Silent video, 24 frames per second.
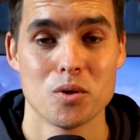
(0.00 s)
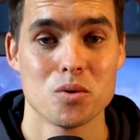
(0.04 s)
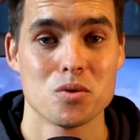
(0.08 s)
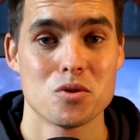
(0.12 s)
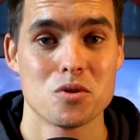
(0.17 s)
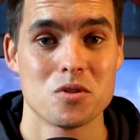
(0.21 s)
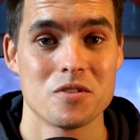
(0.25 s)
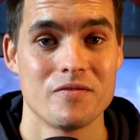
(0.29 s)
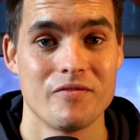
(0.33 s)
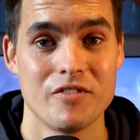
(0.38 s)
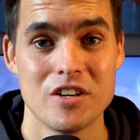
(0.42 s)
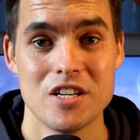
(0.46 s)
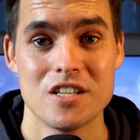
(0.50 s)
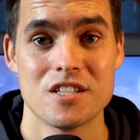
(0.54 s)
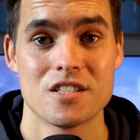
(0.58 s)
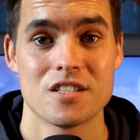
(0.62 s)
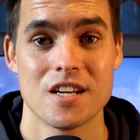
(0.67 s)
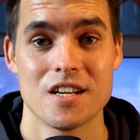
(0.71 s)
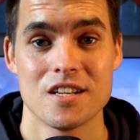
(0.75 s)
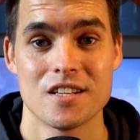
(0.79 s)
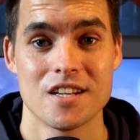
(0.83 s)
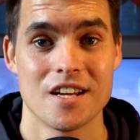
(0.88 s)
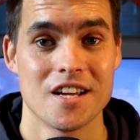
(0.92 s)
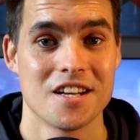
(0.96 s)
those feats
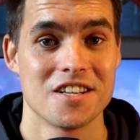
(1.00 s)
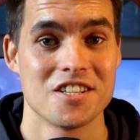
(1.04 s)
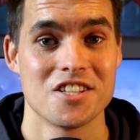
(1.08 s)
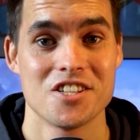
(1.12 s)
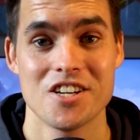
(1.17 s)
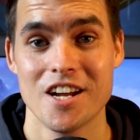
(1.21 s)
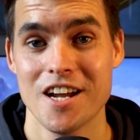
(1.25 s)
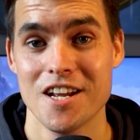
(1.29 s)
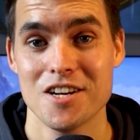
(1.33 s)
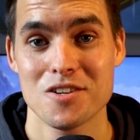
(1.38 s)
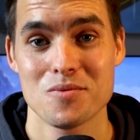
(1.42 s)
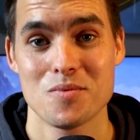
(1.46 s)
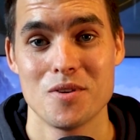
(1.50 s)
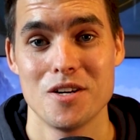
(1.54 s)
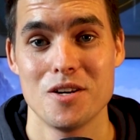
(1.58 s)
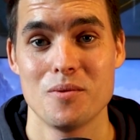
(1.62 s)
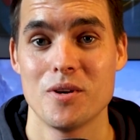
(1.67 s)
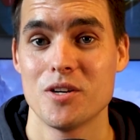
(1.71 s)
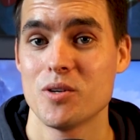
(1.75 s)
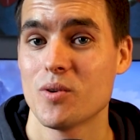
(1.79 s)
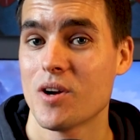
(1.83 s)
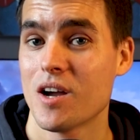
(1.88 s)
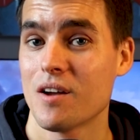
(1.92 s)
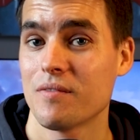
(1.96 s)
stand a chance really
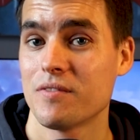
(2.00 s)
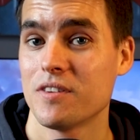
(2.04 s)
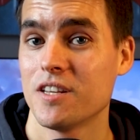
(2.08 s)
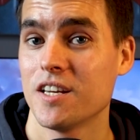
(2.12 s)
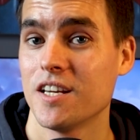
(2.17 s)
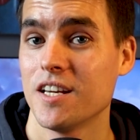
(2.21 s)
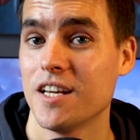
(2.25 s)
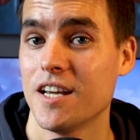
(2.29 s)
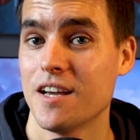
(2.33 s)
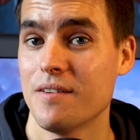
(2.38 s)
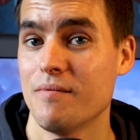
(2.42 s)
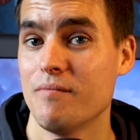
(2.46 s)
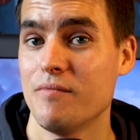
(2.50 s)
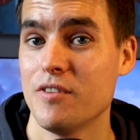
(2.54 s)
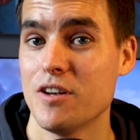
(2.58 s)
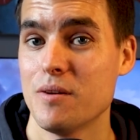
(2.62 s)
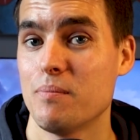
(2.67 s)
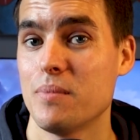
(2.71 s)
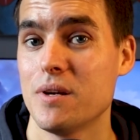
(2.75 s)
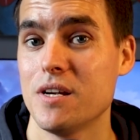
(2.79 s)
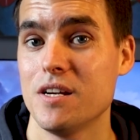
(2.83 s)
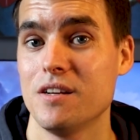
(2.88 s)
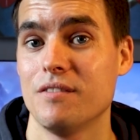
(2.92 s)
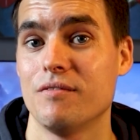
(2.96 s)
when you have the
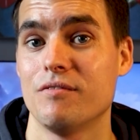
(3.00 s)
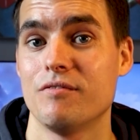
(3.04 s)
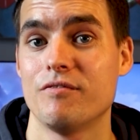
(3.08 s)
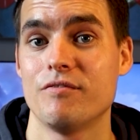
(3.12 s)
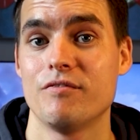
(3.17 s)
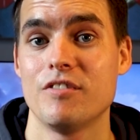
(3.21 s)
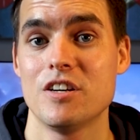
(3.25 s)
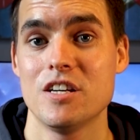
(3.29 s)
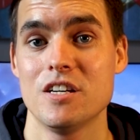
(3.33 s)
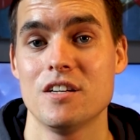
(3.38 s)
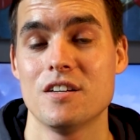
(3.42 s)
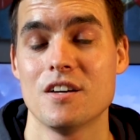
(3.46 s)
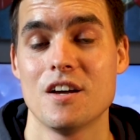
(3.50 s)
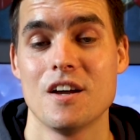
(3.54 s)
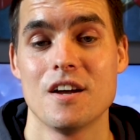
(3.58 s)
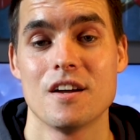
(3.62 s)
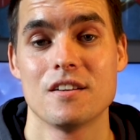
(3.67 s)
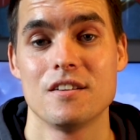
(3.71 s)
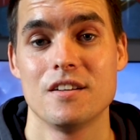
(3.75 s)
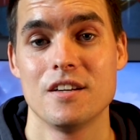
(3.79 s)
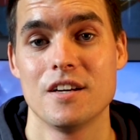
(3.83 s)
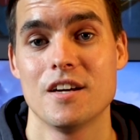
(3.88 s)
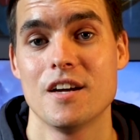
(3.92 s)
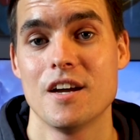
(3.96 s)
MVP feat,
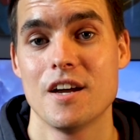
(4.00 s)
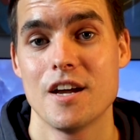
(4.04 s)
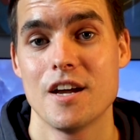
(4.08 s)
the